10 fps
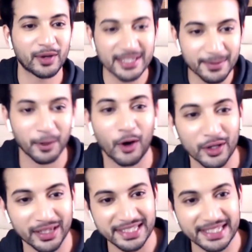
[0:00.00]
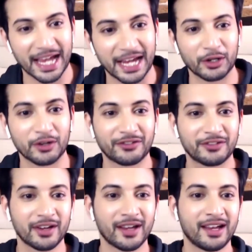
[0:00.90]
to explore this side of
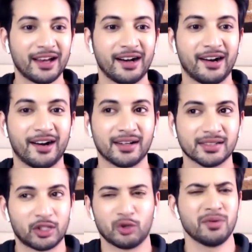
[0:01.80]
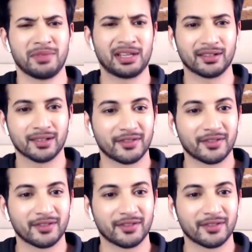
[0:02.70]
a human being,